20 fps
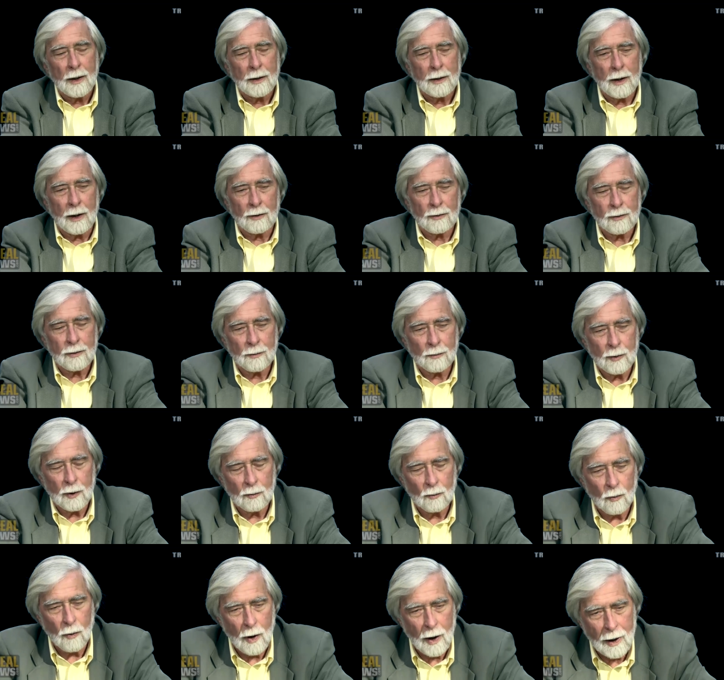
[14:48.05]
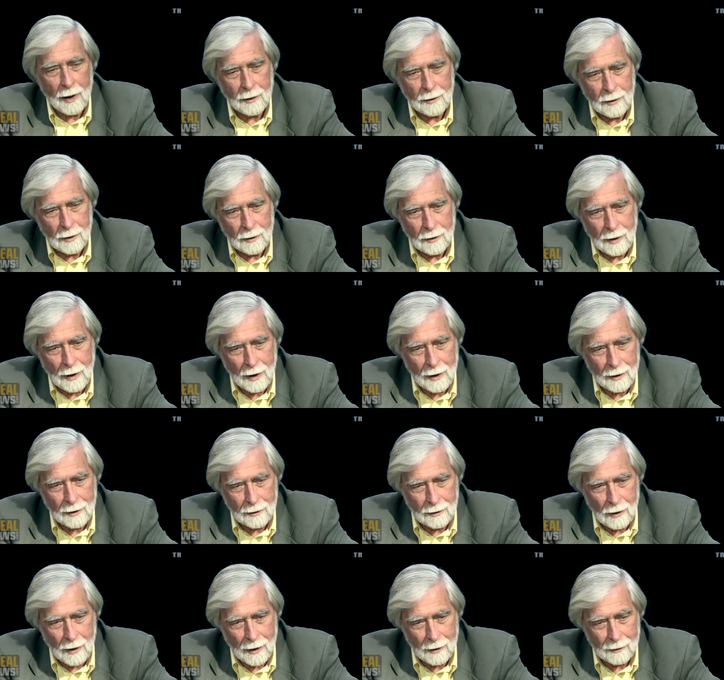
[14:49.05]
Yes, but why did they,
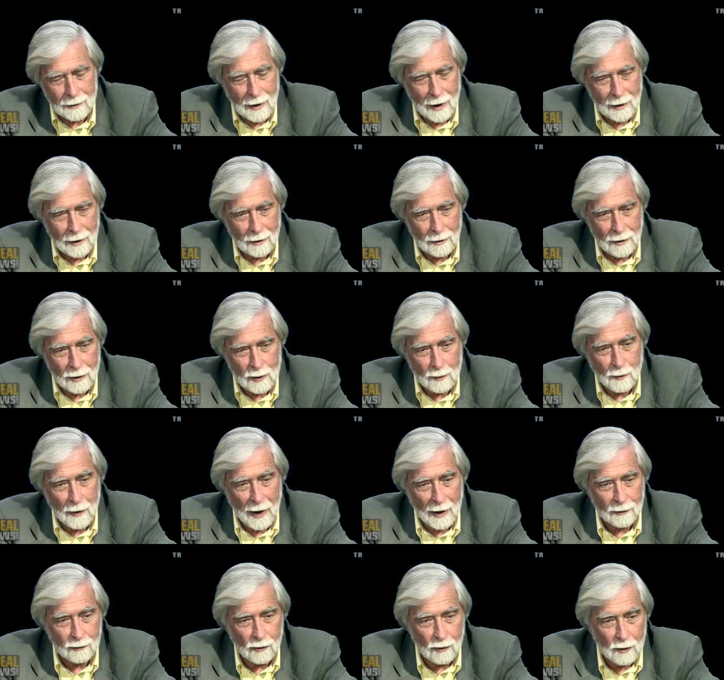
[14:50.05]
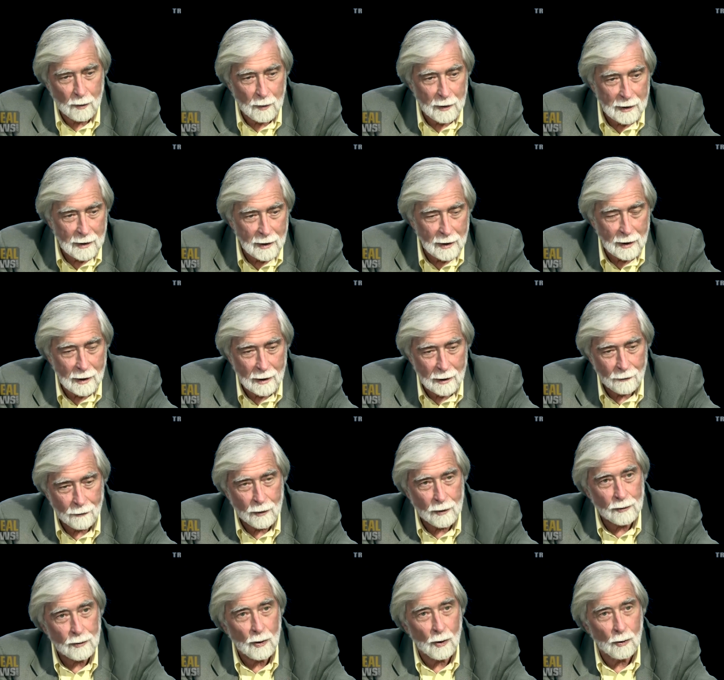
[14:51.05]
taking this back to the beginning of
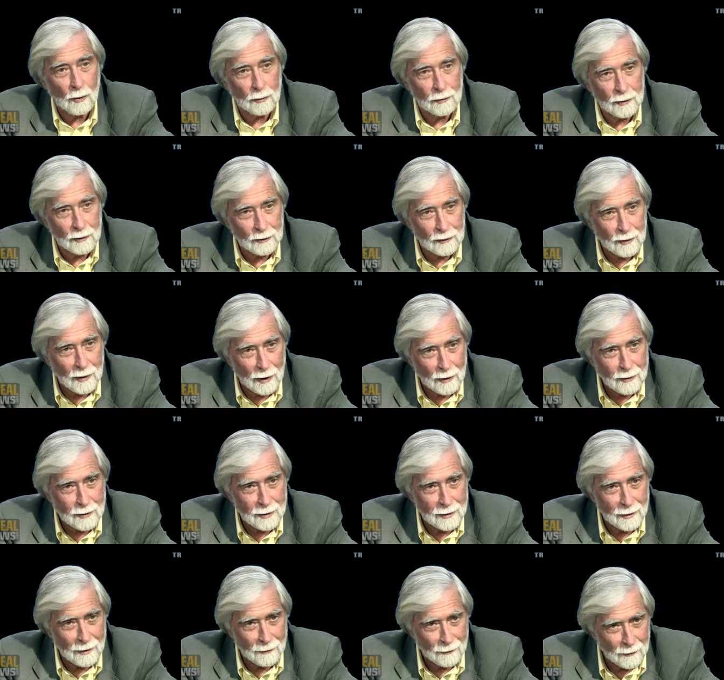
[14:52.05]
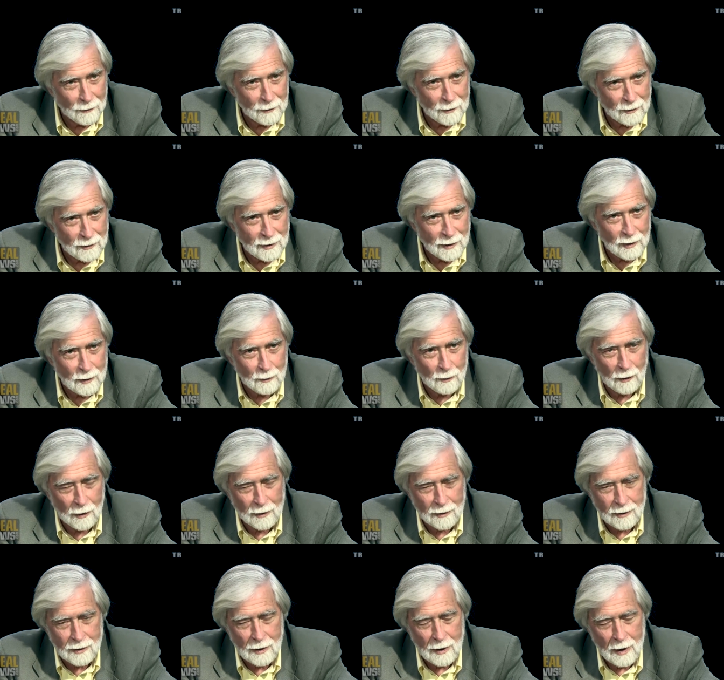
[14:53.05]
this whole discussion of the six
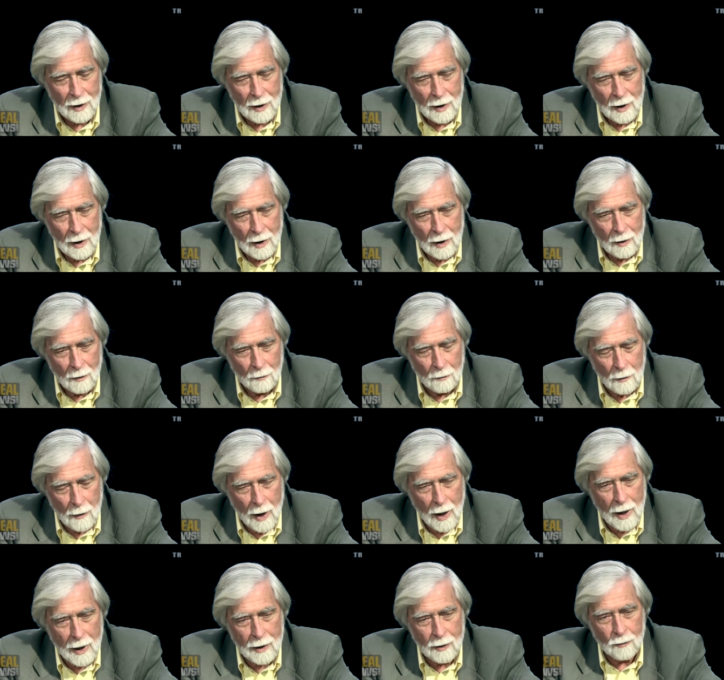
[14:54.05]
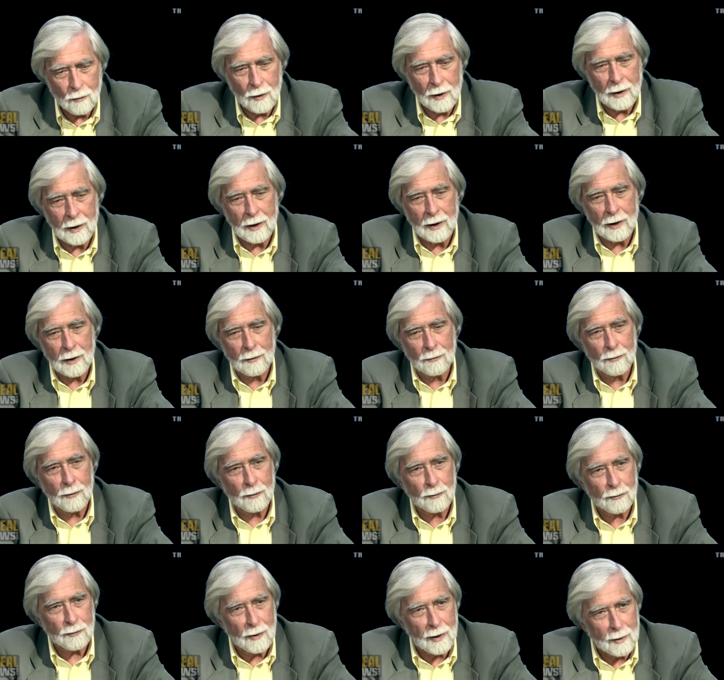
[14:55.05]
parts, my reading of the
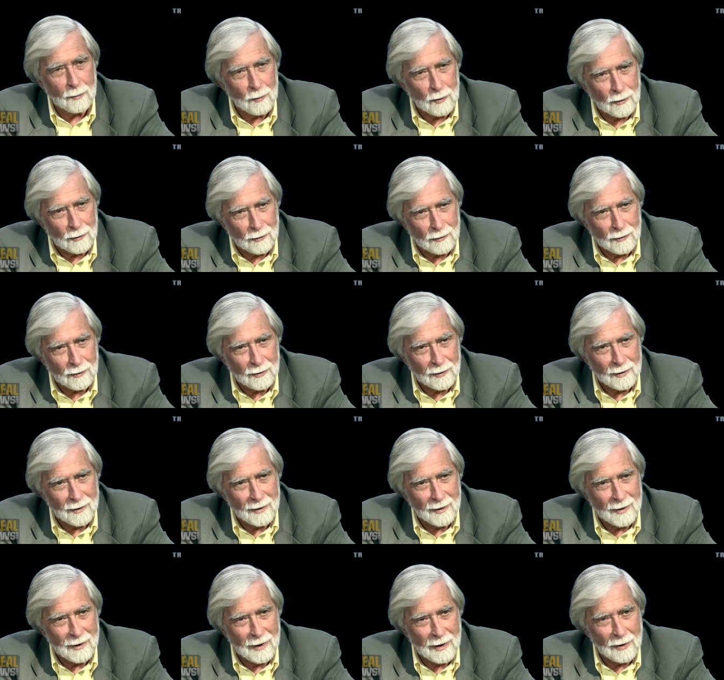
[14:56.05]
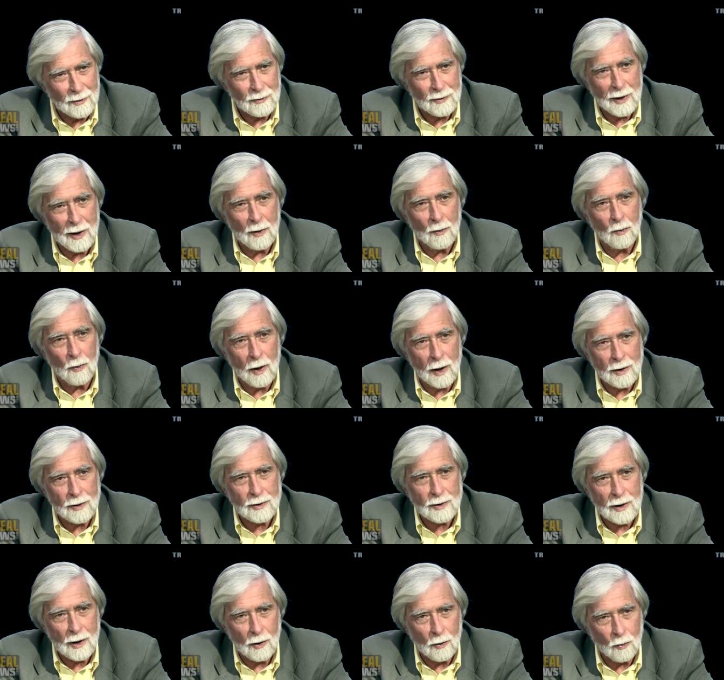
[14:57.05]
framers is there
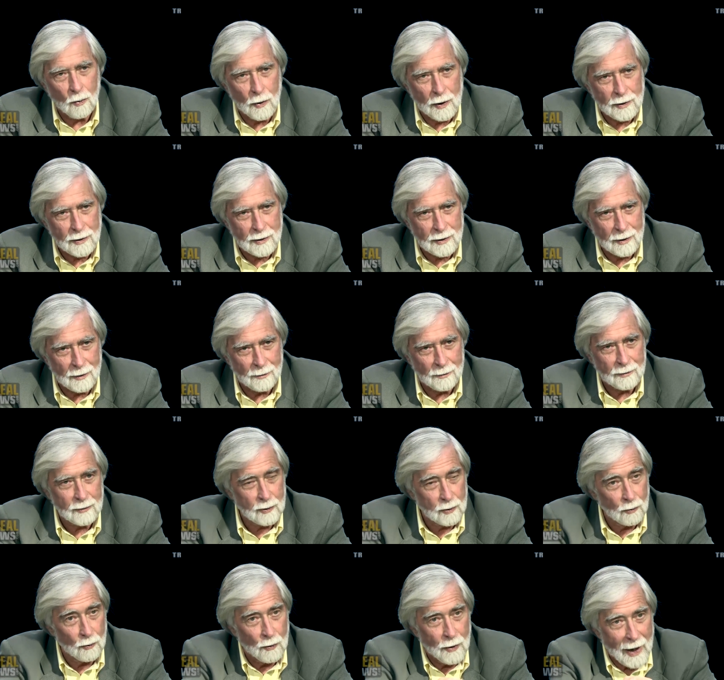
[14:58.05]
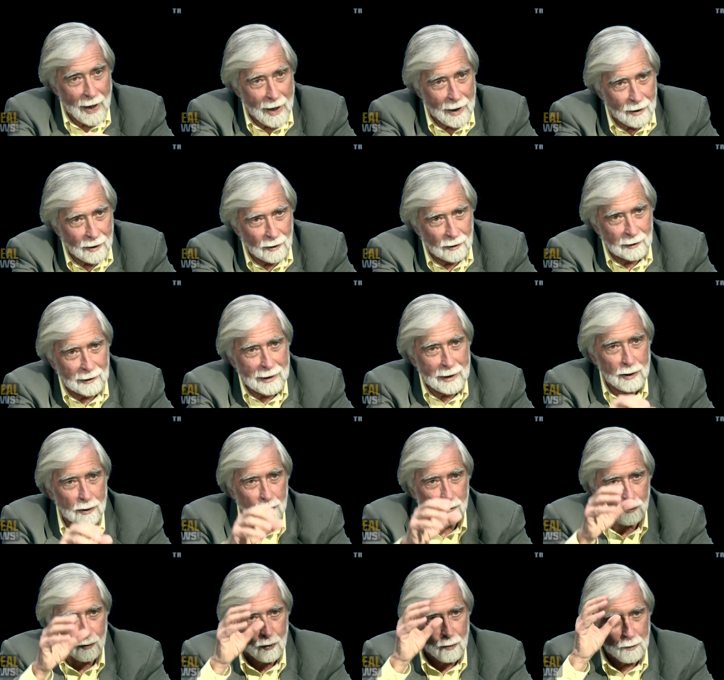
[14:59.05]
was a wisdom to that elite
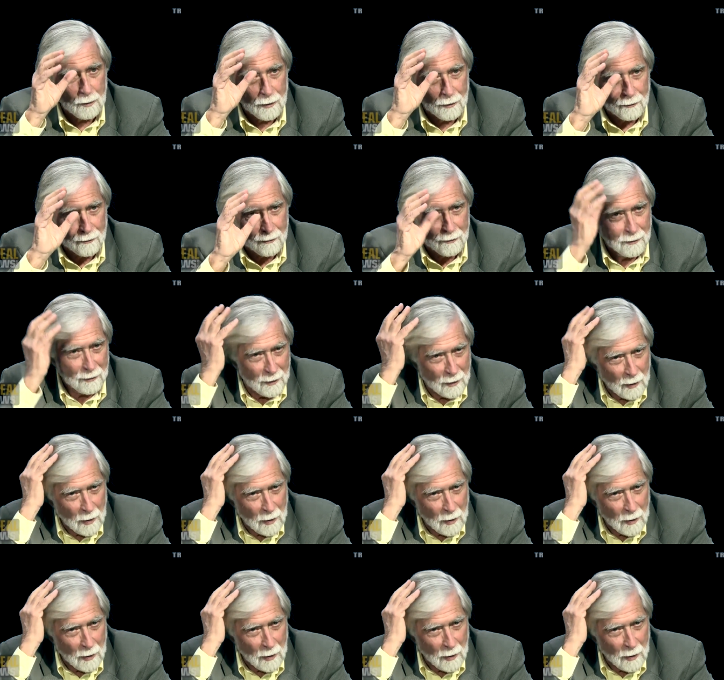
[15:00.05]
group of